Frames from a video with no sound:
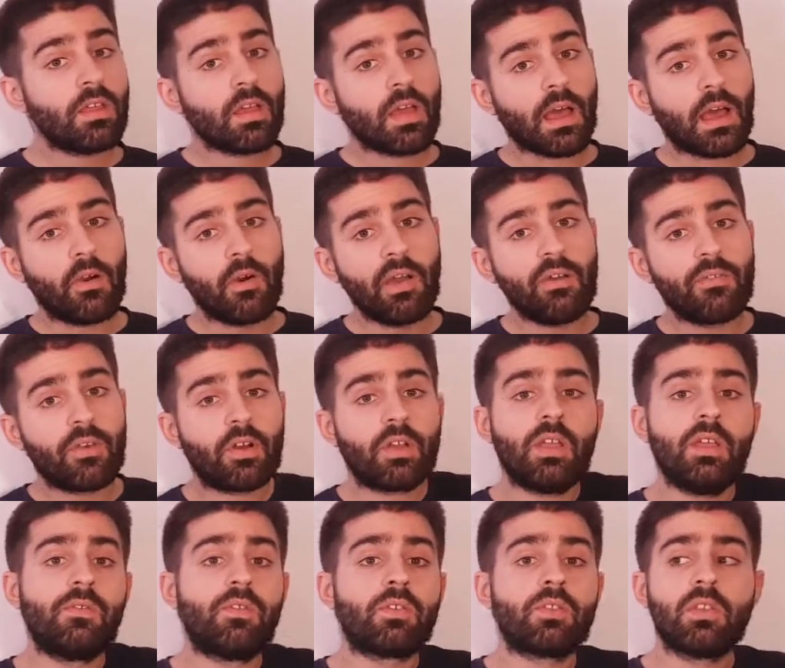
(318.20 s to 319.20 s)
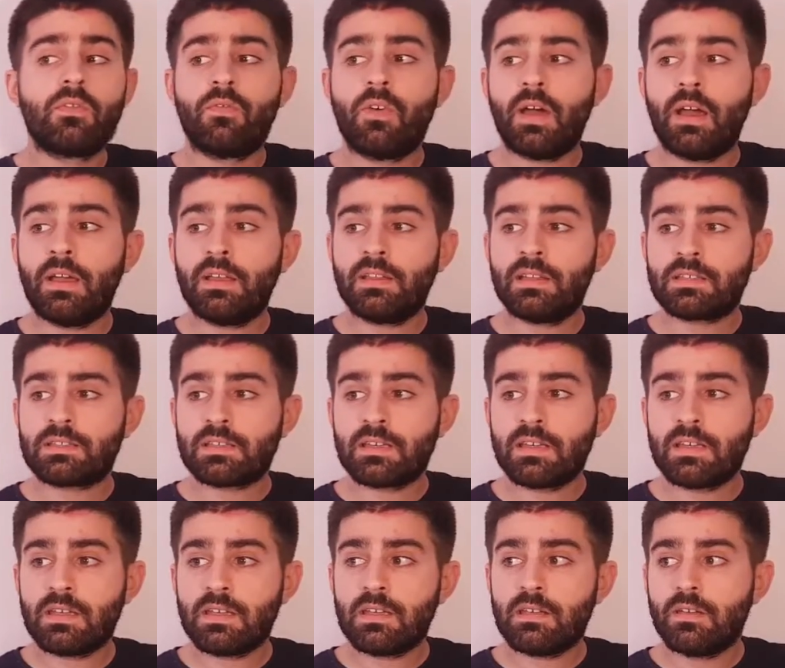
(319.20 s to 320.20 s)
However, if you divide, let's
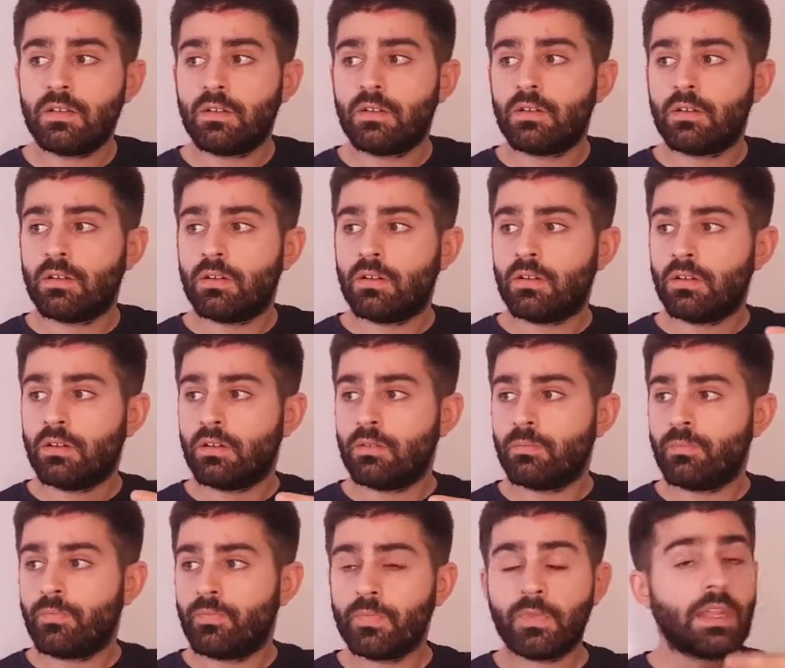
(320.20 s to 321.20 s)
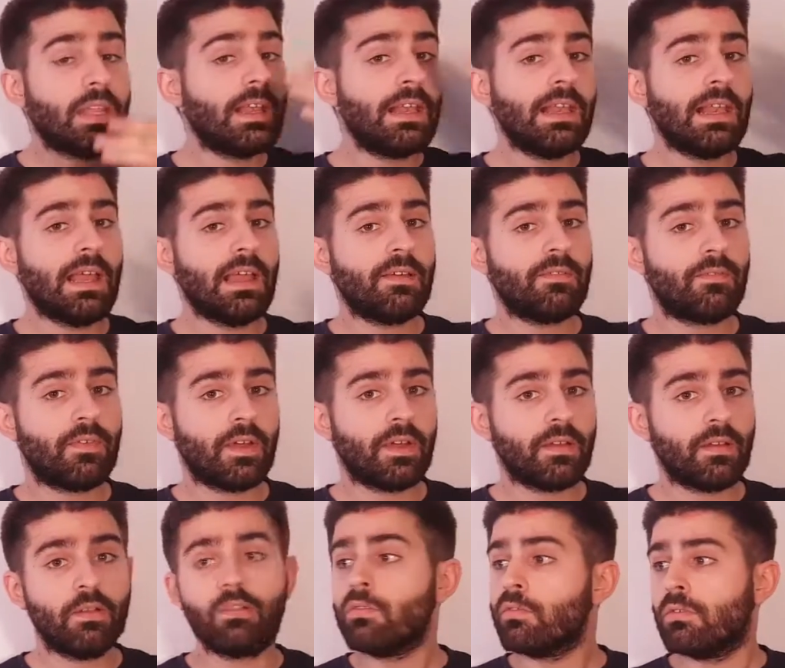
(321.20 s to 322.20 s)
say,
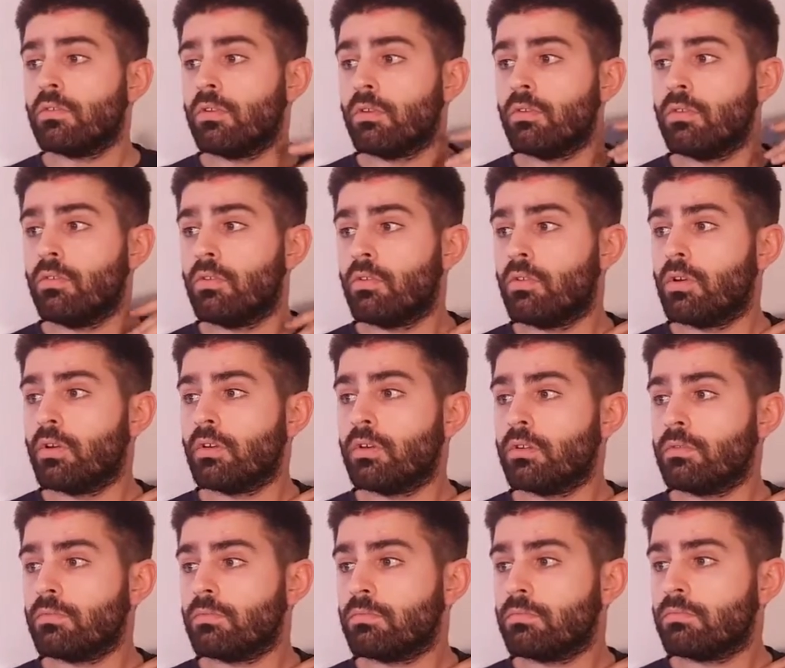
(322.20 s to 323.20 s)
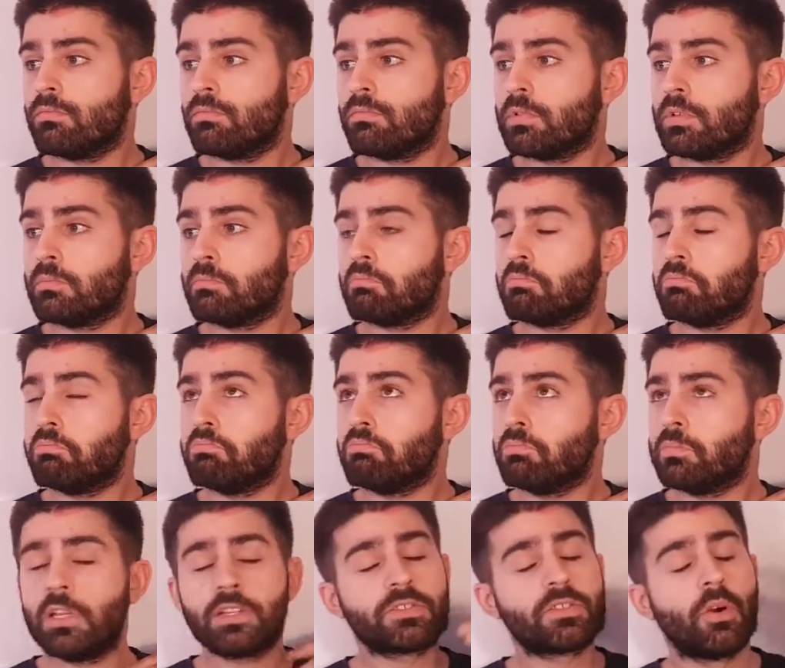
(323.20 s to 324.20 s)
11 or
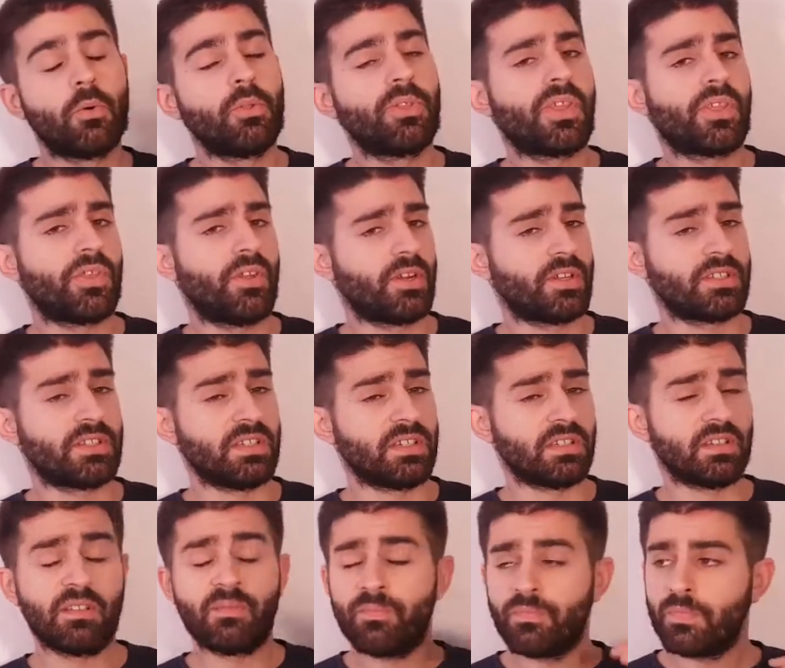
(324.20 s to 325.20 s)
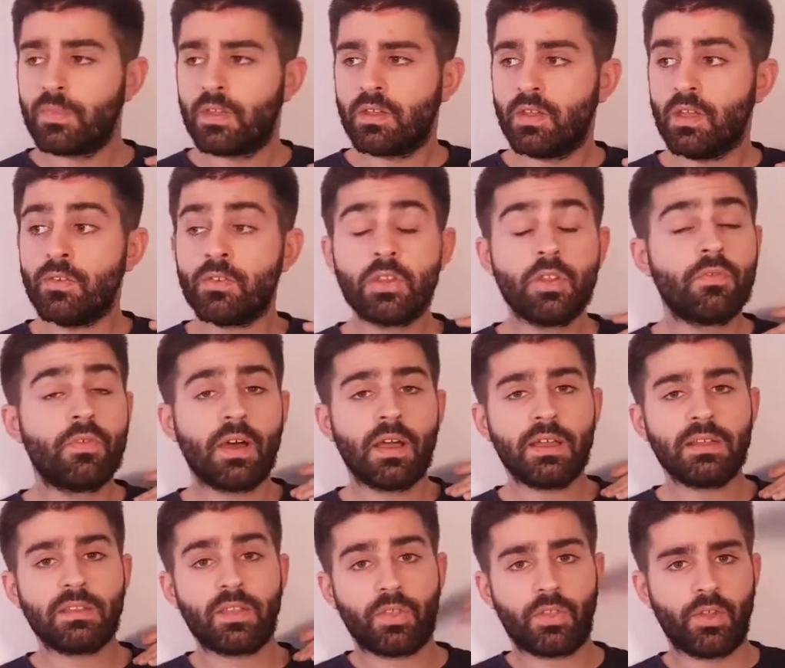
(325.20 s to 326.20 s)
let's go with 13. If you
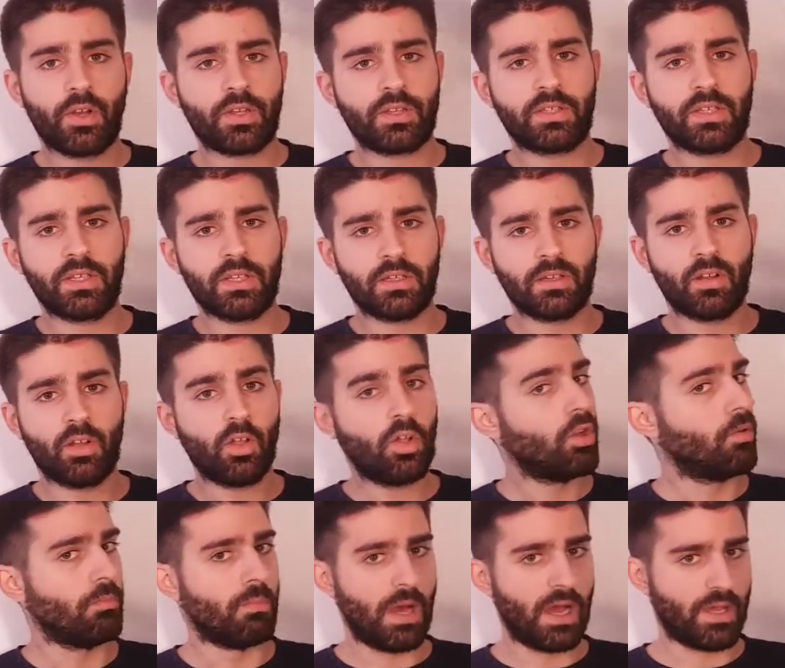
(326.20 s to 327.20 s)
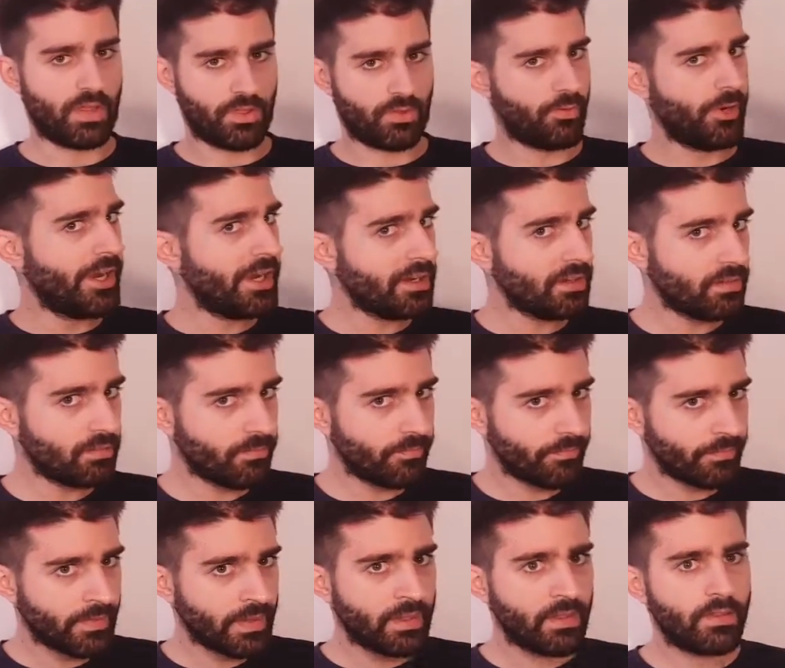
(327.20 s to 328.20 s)
divide 13 by 3,
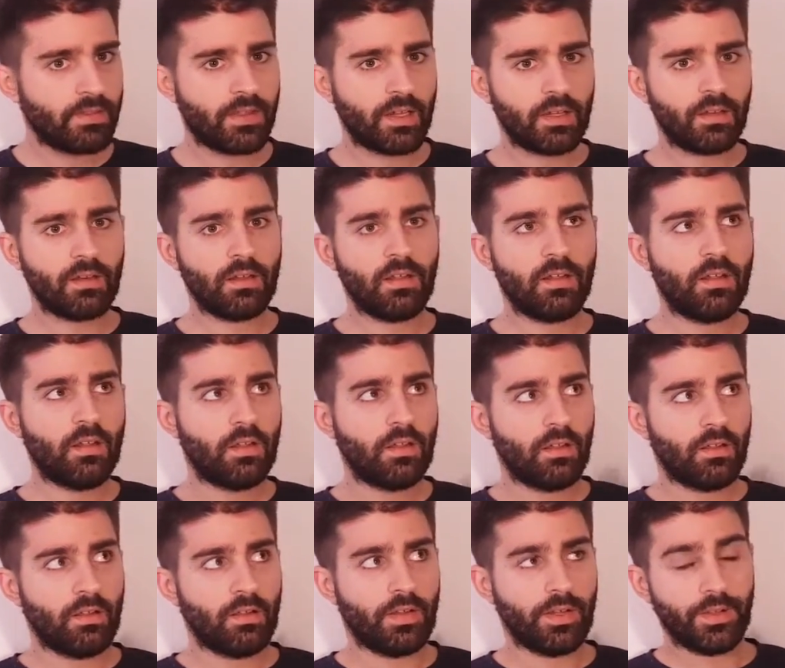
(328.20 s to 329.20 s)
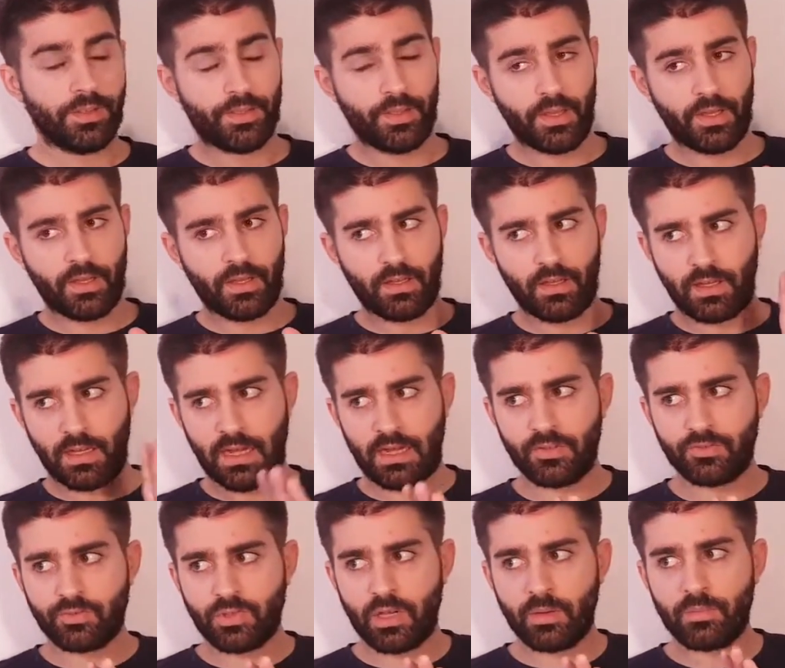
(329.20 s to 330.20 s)
then the
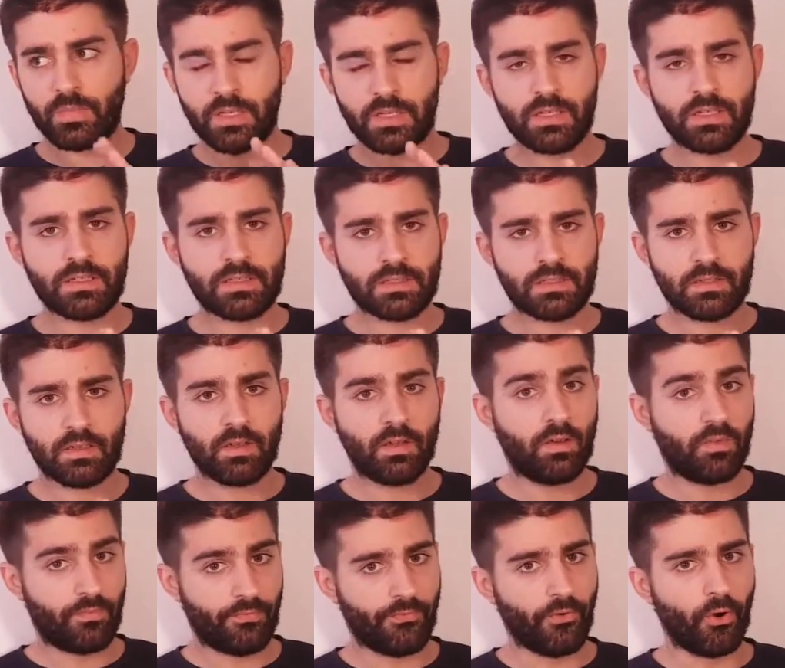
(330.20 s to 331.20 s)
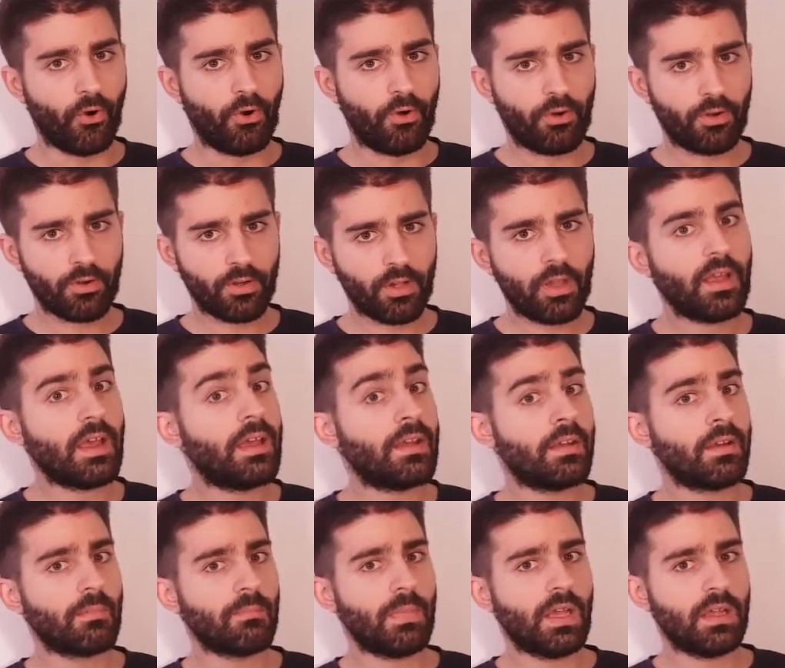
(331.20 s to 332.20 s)
outcome is 4 and
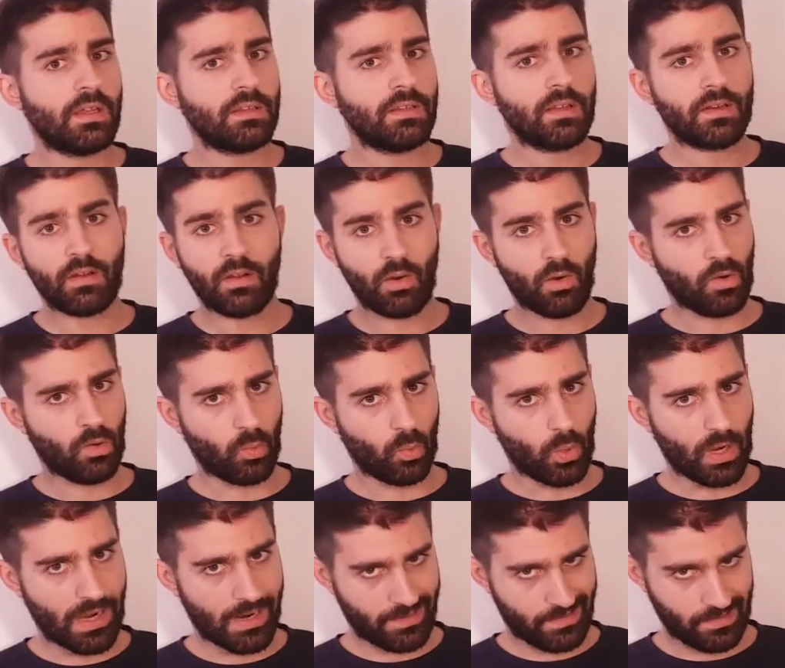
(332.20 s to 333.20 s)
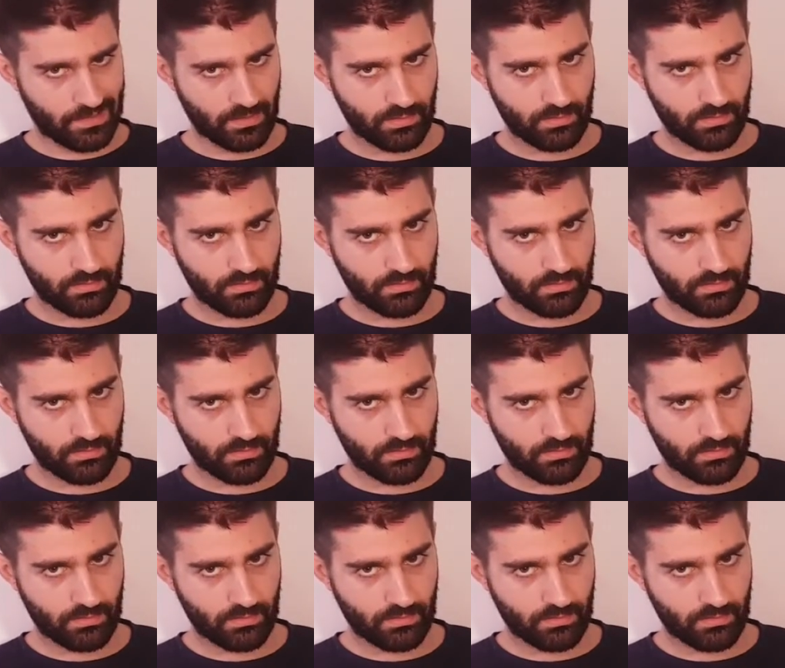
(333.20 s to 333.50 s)
remainder 1.